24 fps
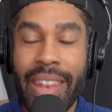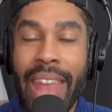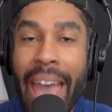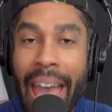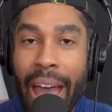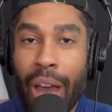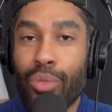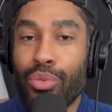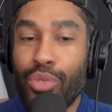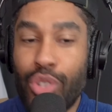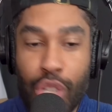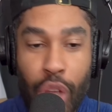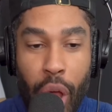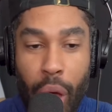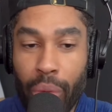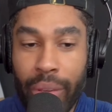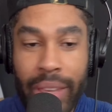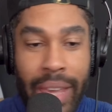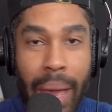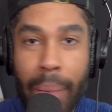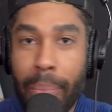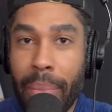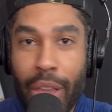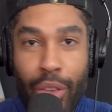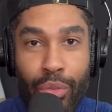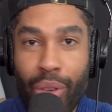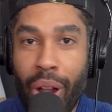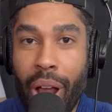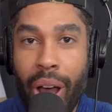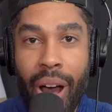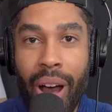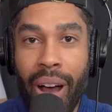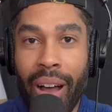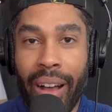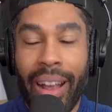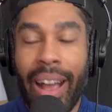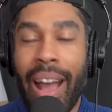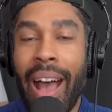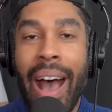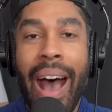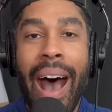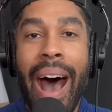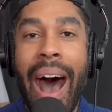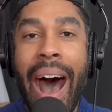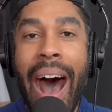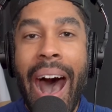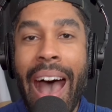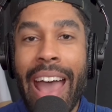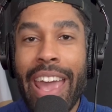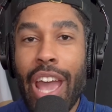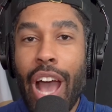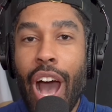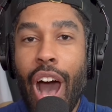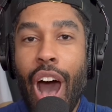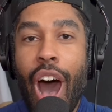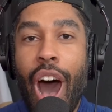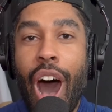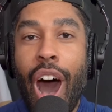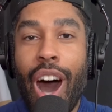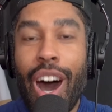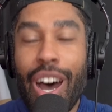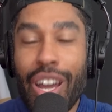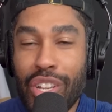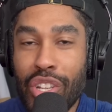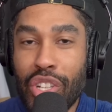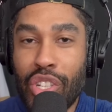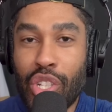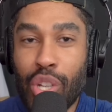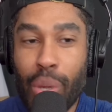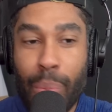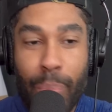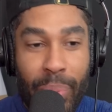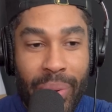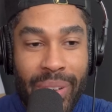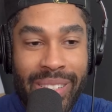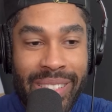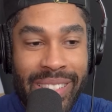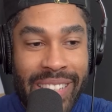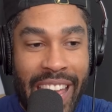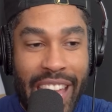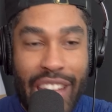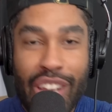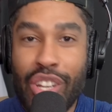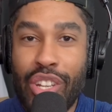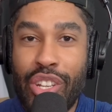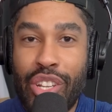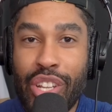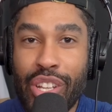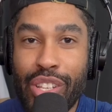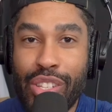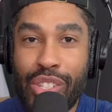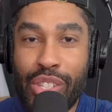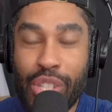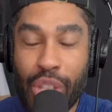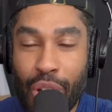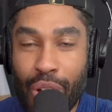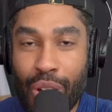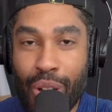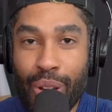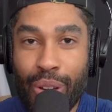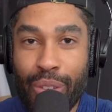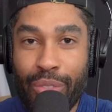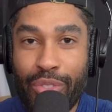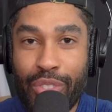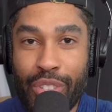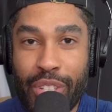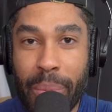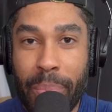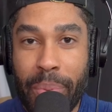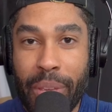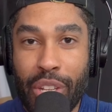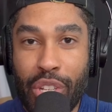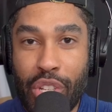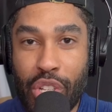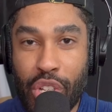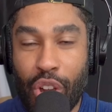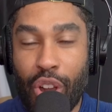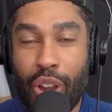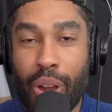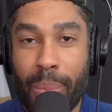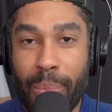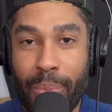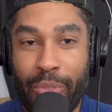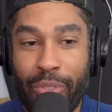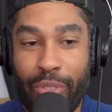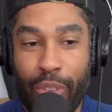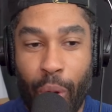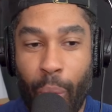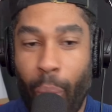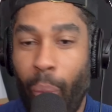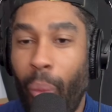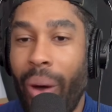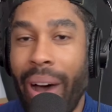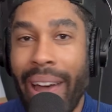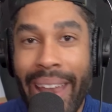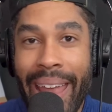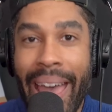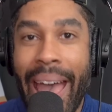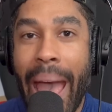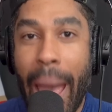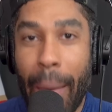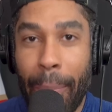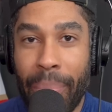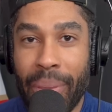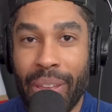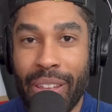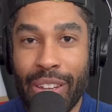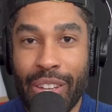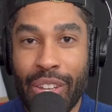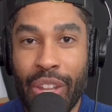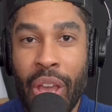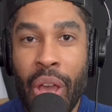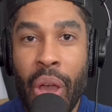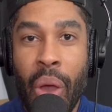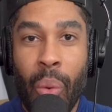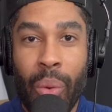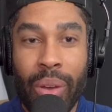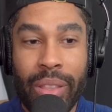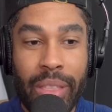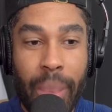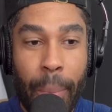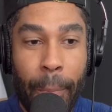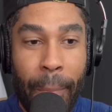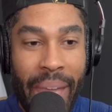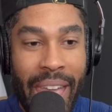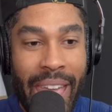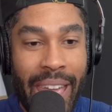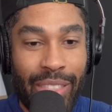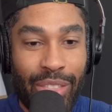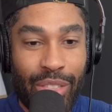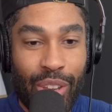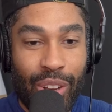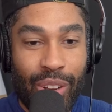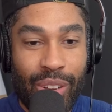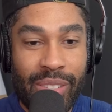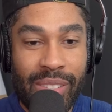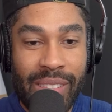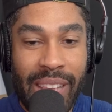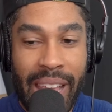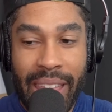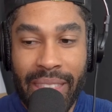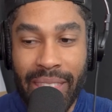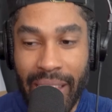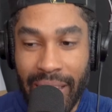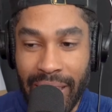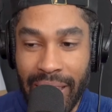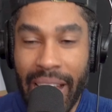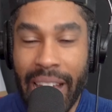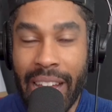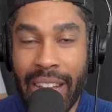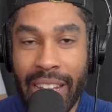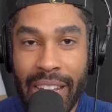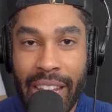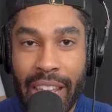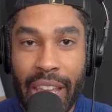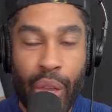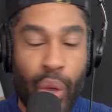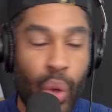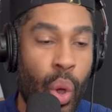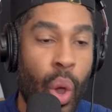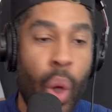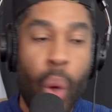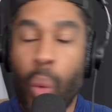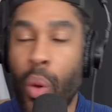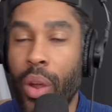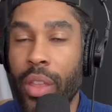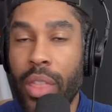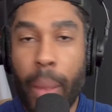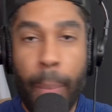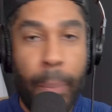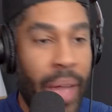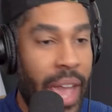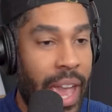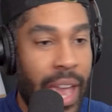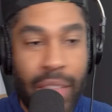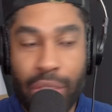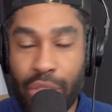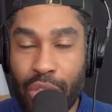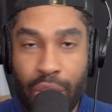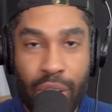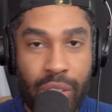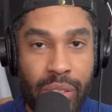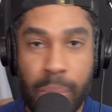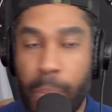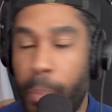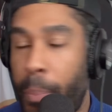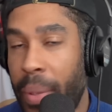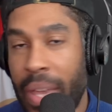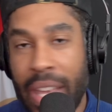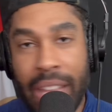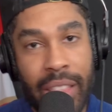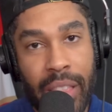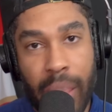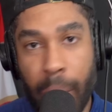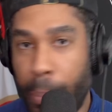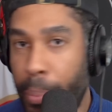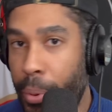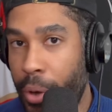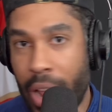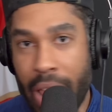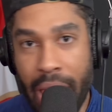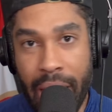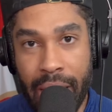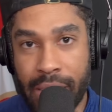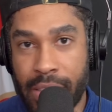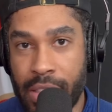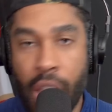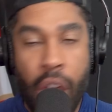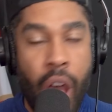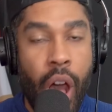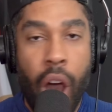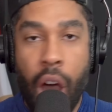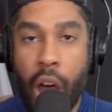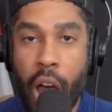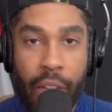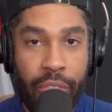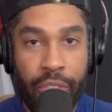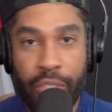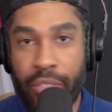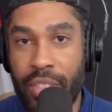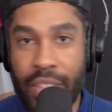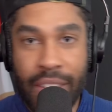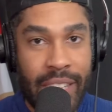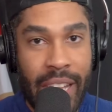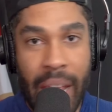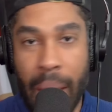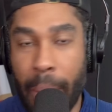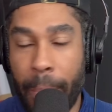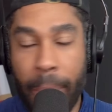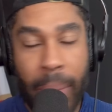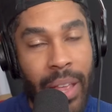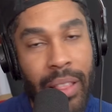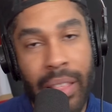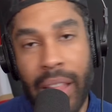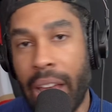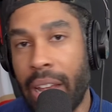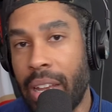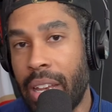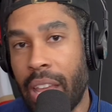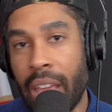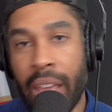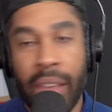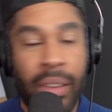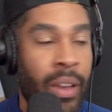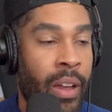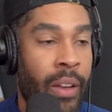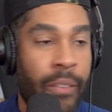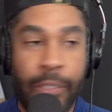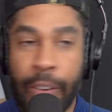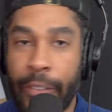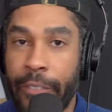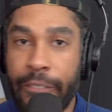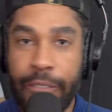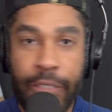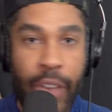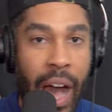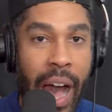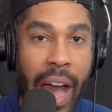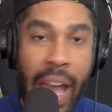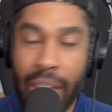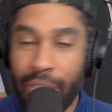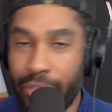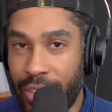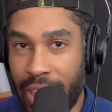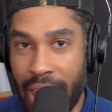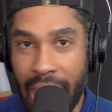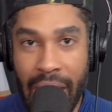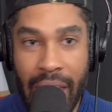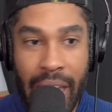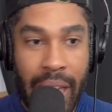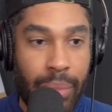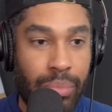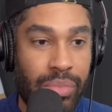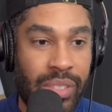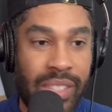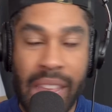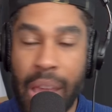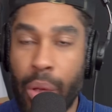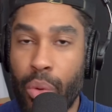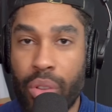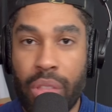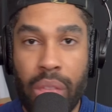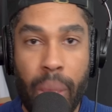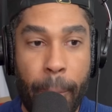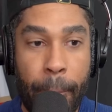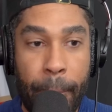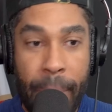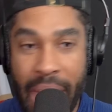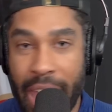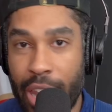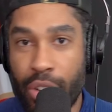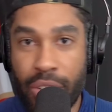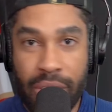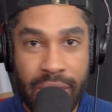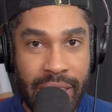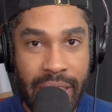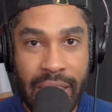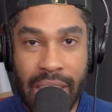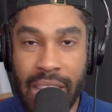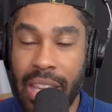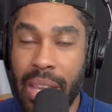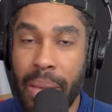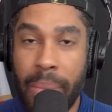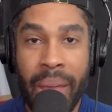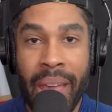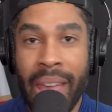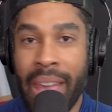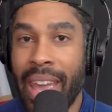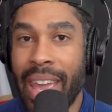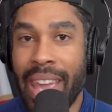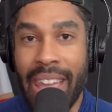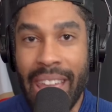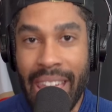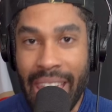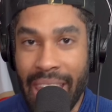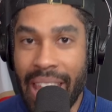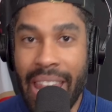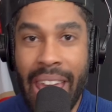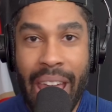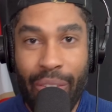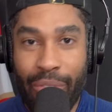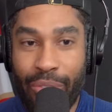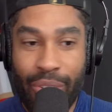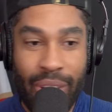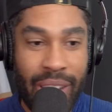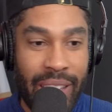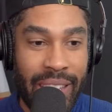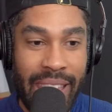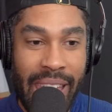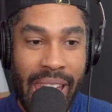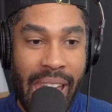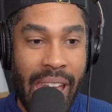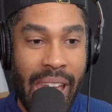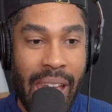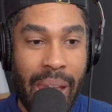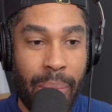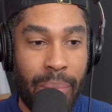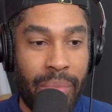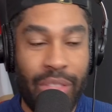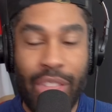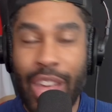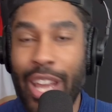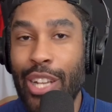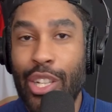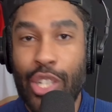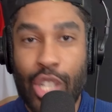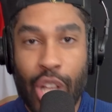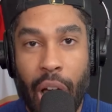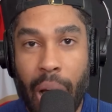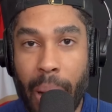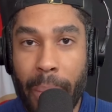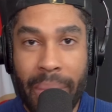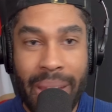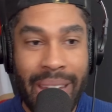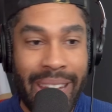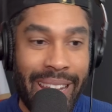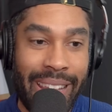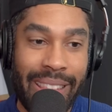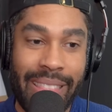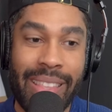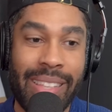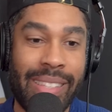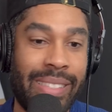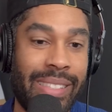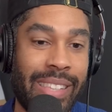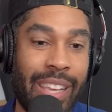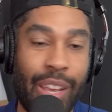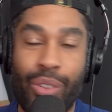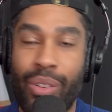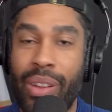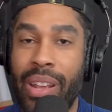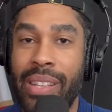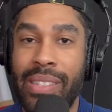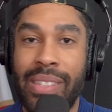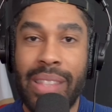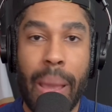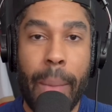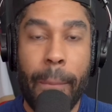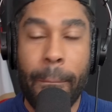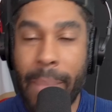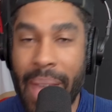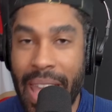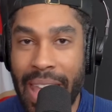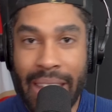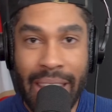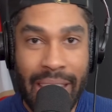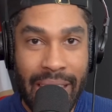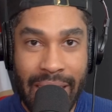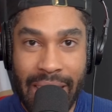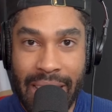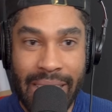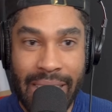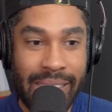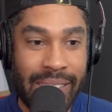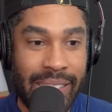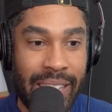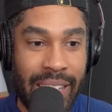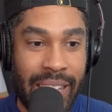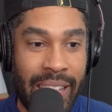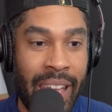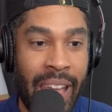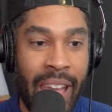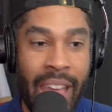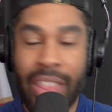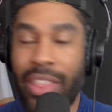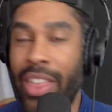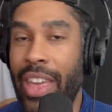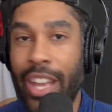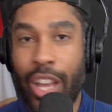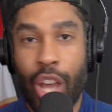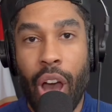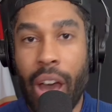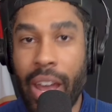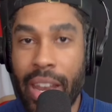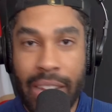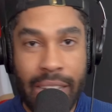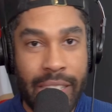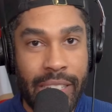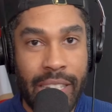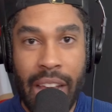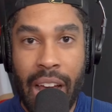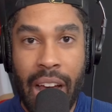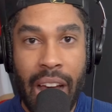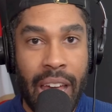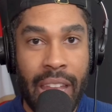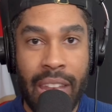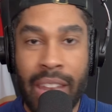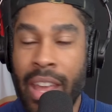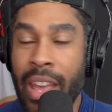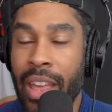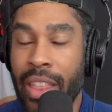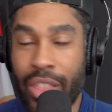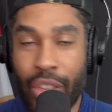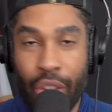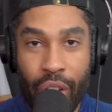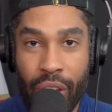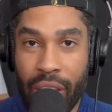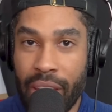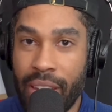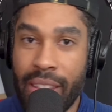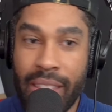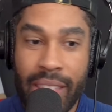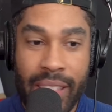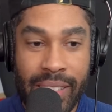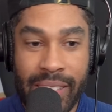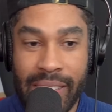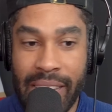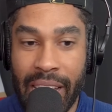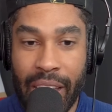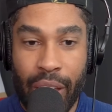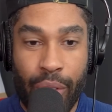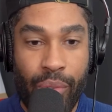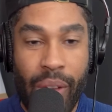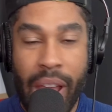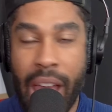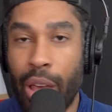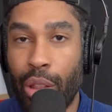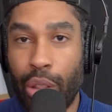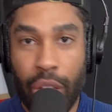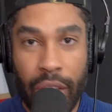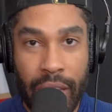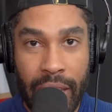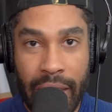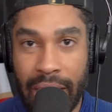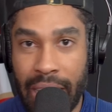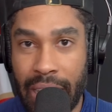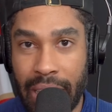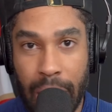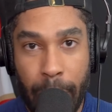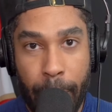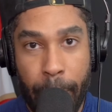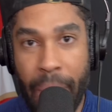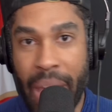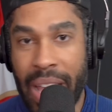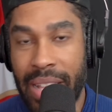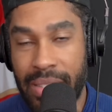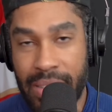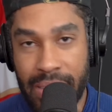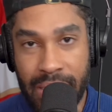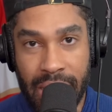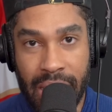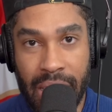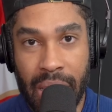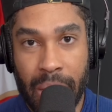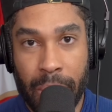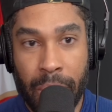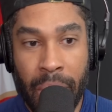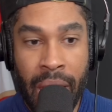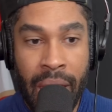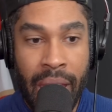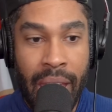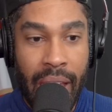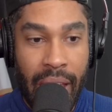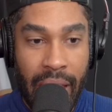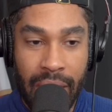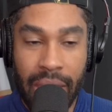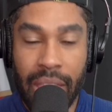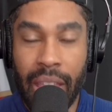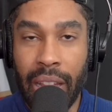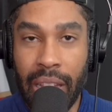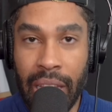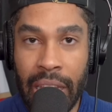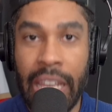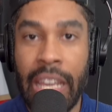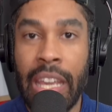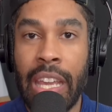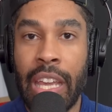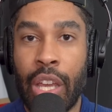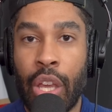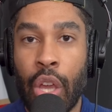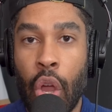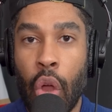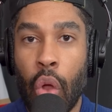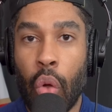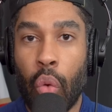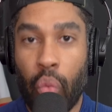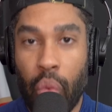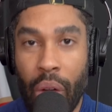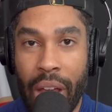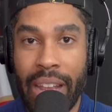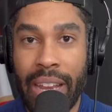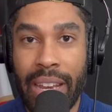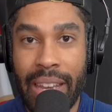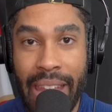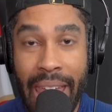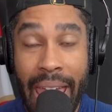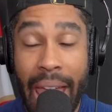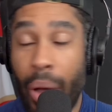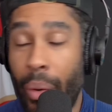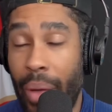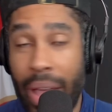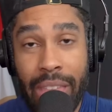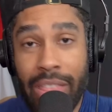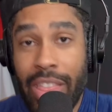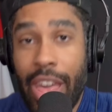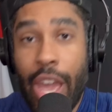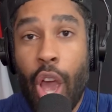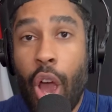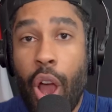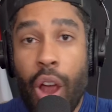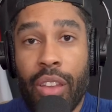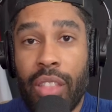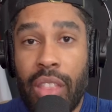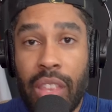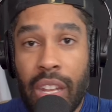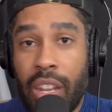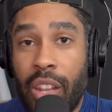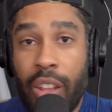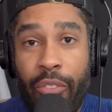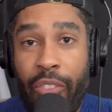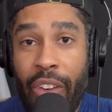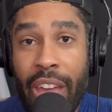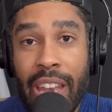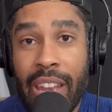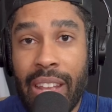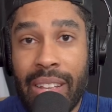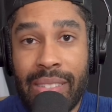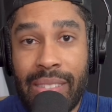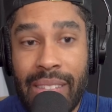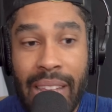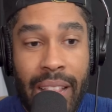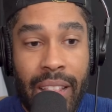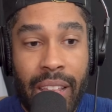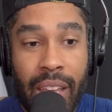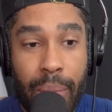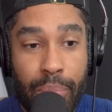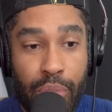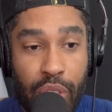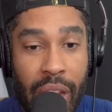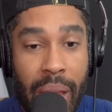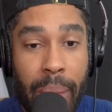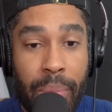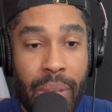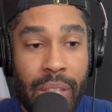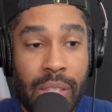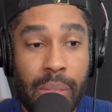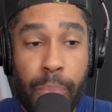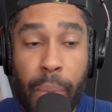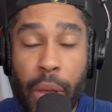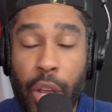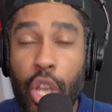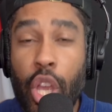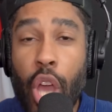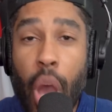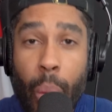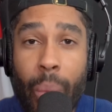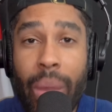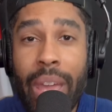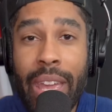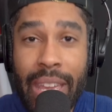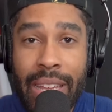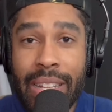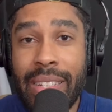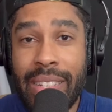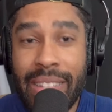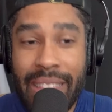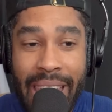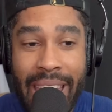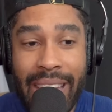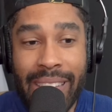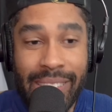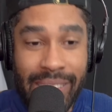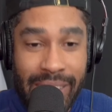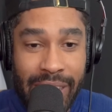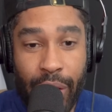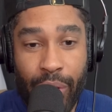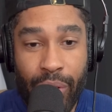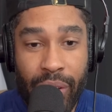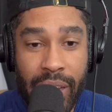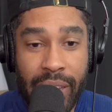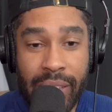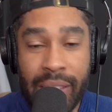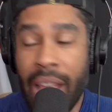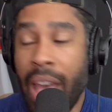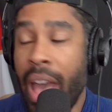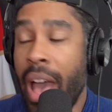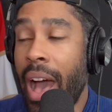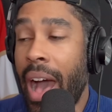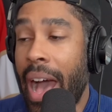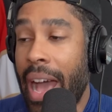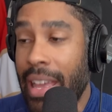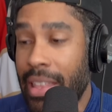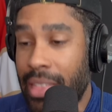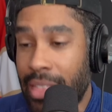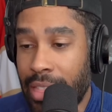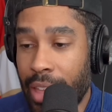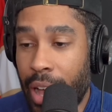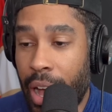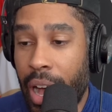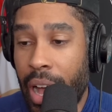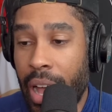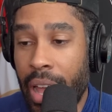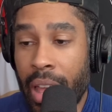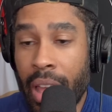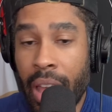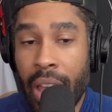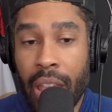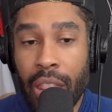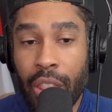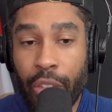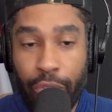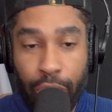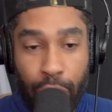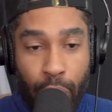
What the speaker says: Now, don't get me wrong. I 100% deserve to be chirped for what happened with the Panthers and the Lightning, where the Panthers beat the brakes off of the Tampa Bay Lightning for 5 games. They were the better team in every game. They dominated the series. They made it easy. They got it done. They're into the second round looking like the best team in the league right now, and they are the defending Stanley Cup champions. But going into that series, I thought the